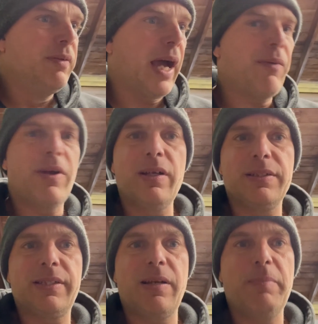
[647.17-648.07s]
I run a
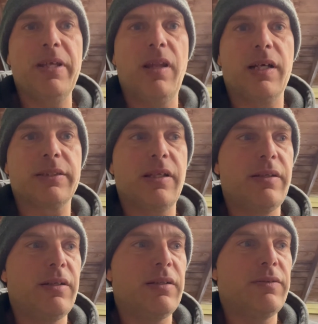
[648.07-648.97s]
set of beadlocks
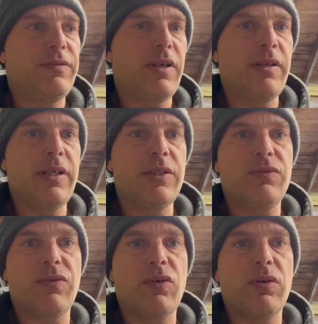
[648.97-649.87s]
on the front of these
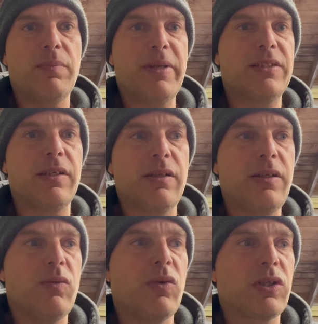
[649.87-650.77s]
for basically
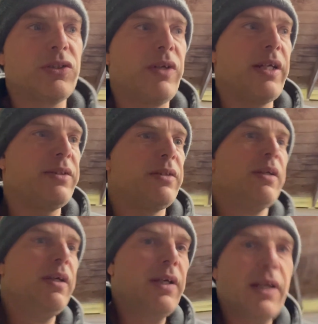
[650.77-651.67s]
the works race,
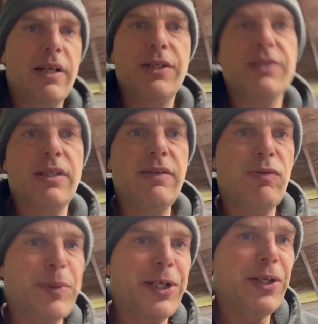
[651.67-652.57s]
and I just leave
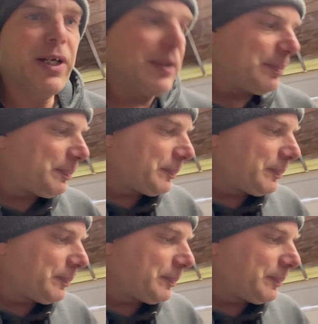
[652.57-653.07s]
them on there.